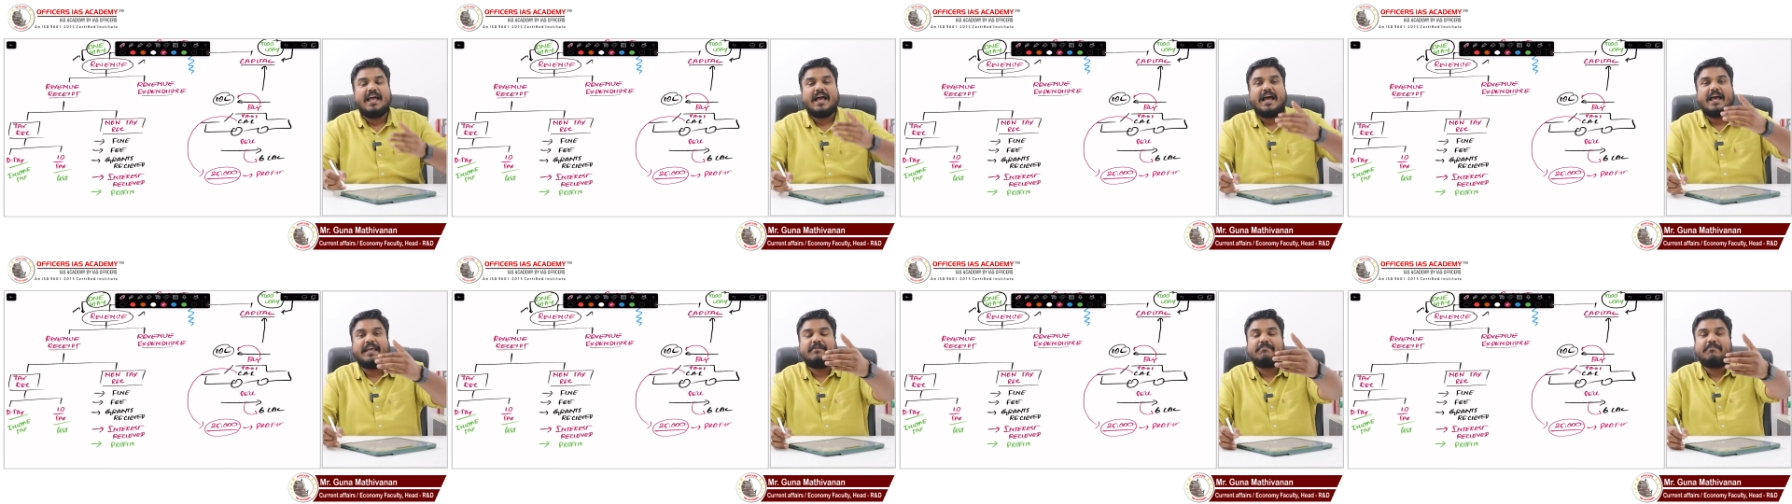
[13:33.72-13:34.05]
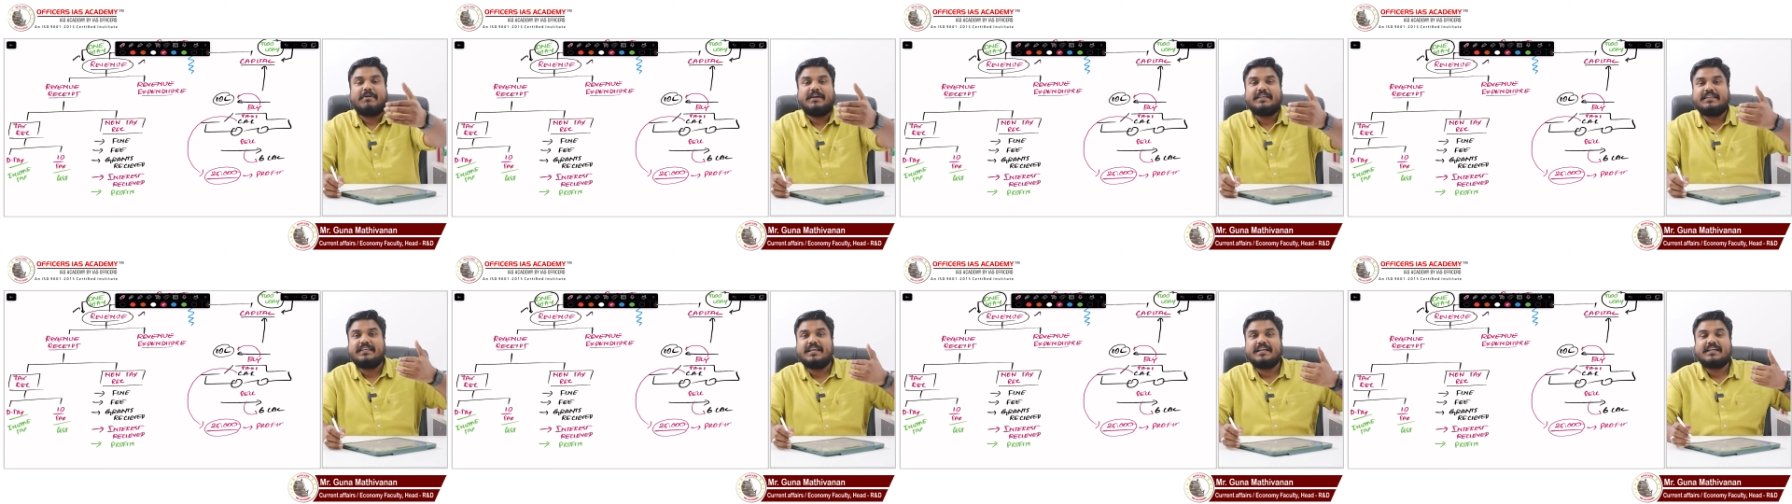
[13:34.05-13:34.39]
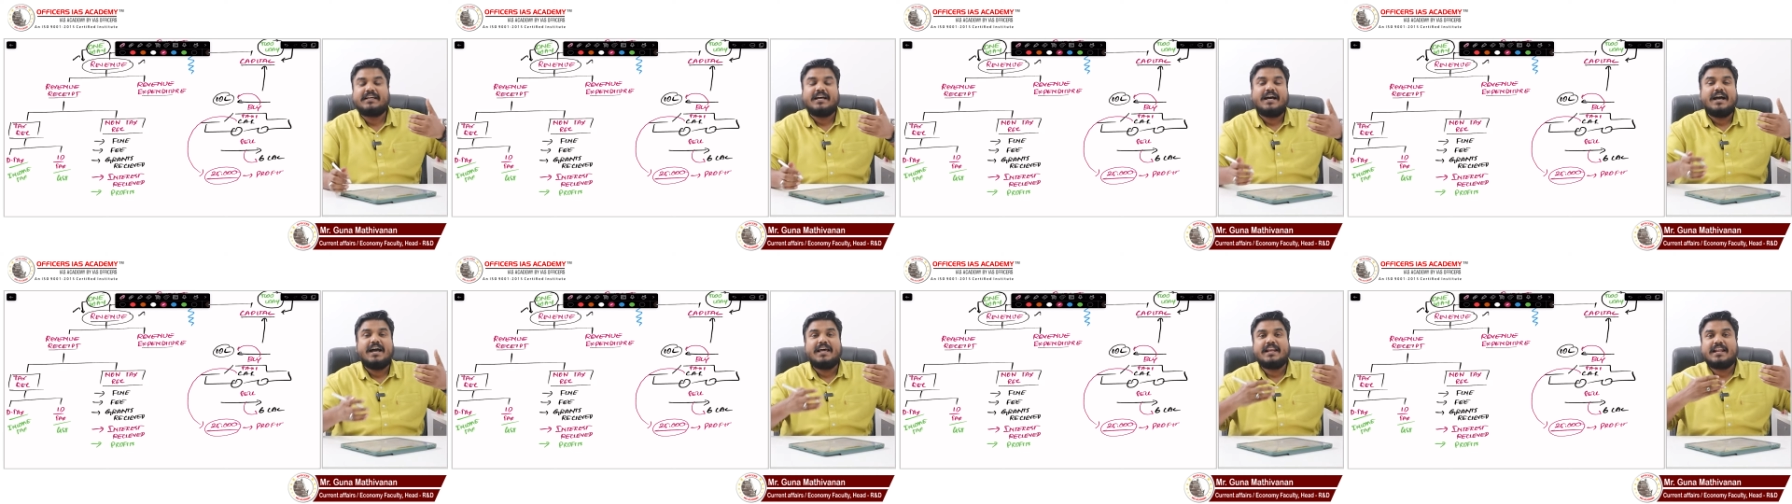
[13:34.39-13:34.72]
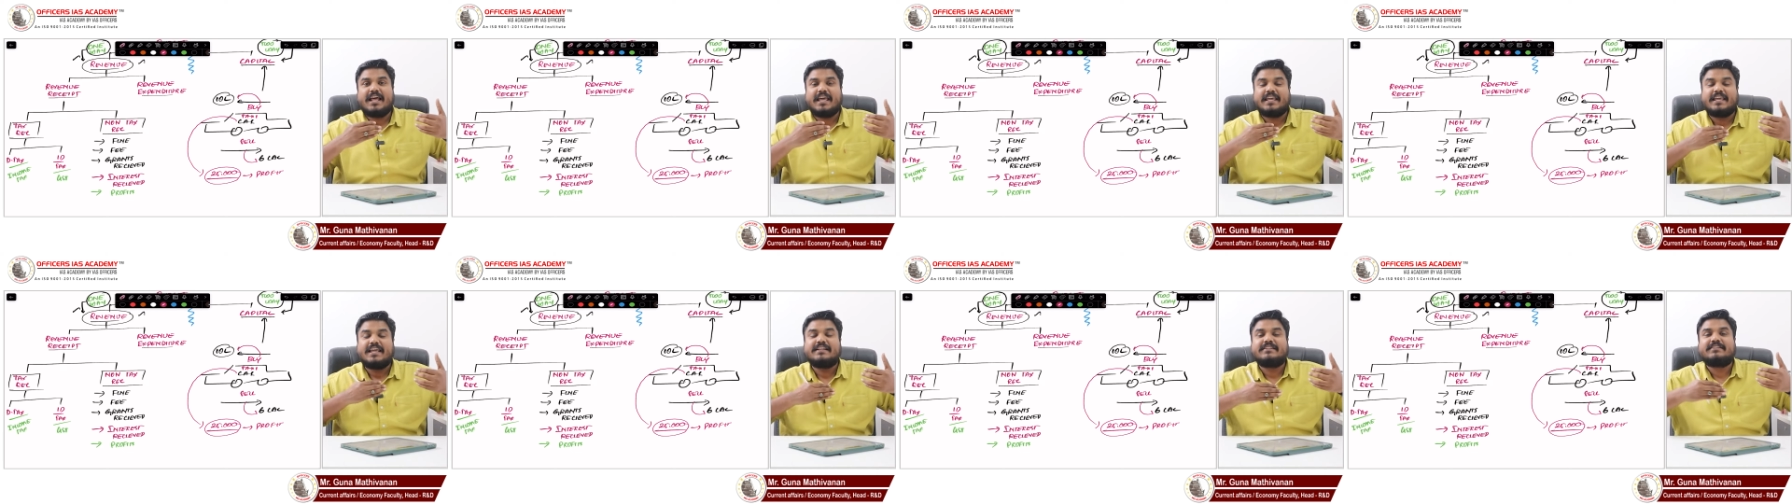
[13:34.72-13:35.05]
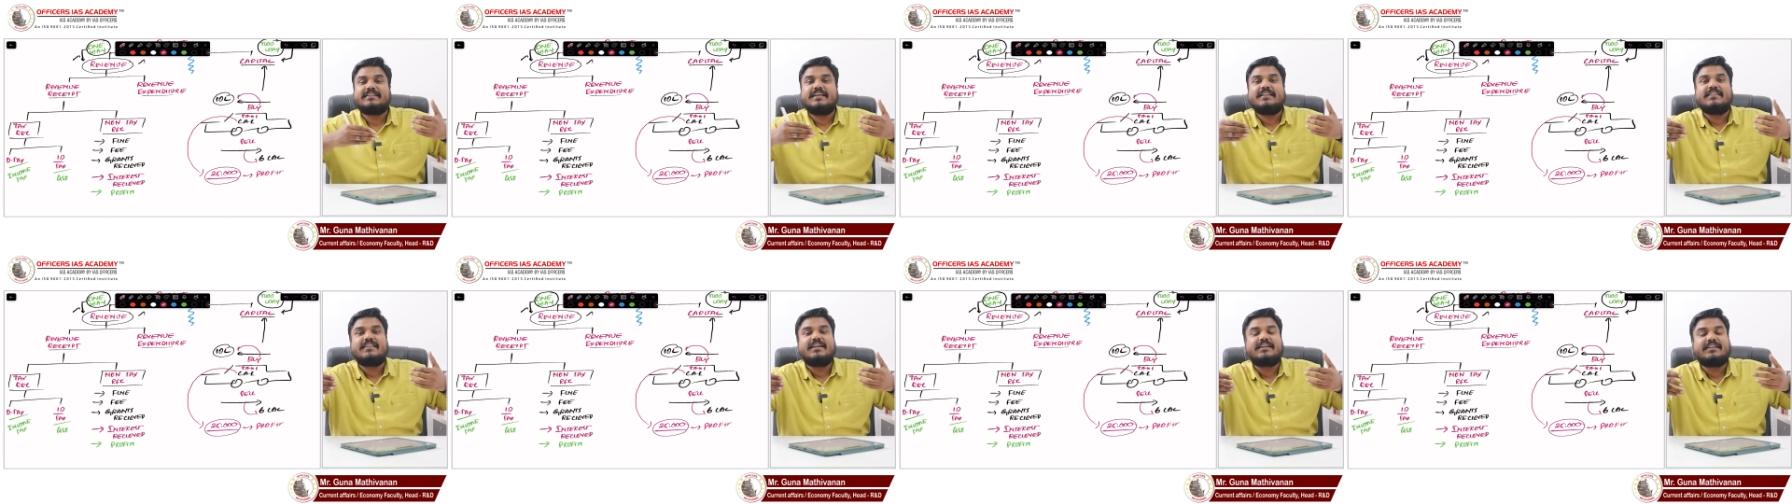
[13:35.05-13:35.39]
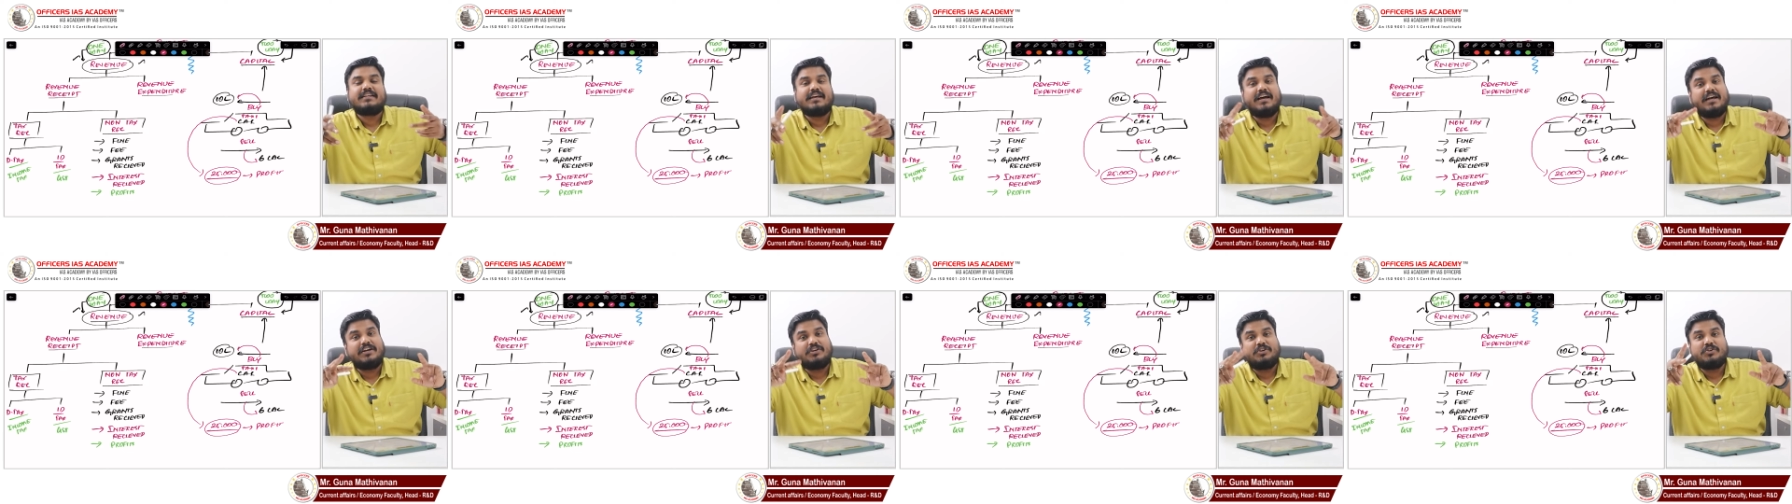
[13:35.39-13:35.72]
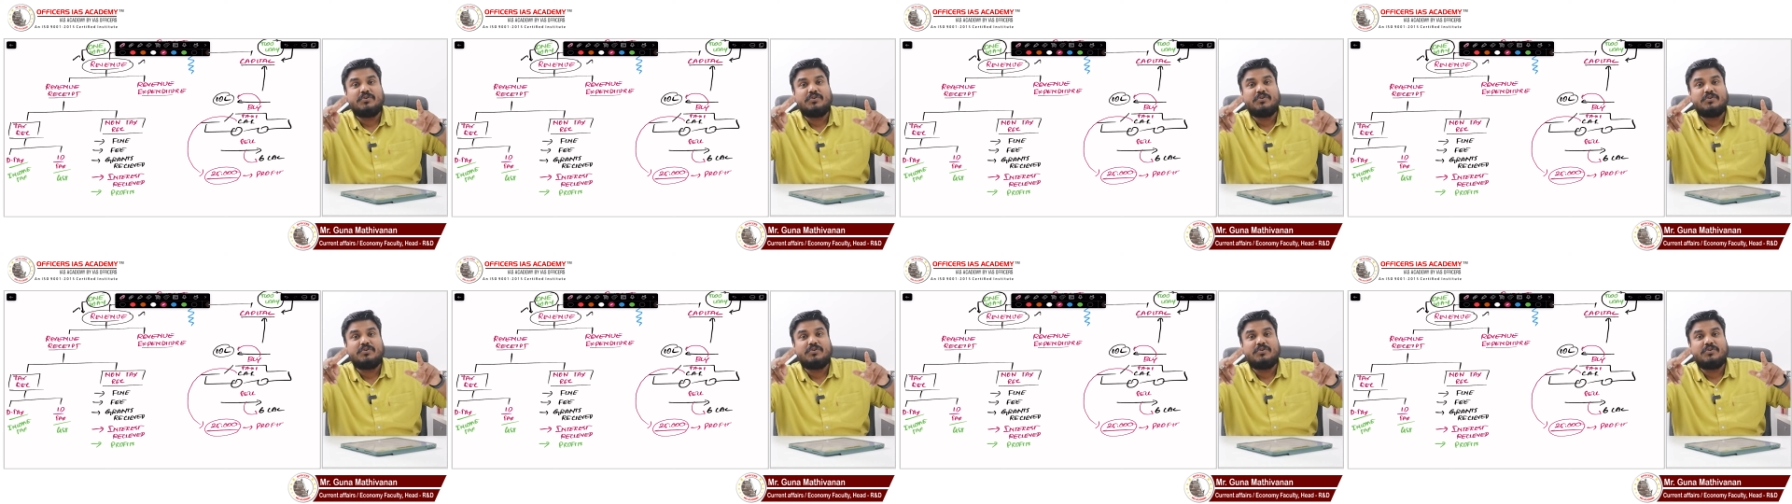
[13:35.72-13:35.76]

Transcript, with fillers: I buy a car, I can sell that car,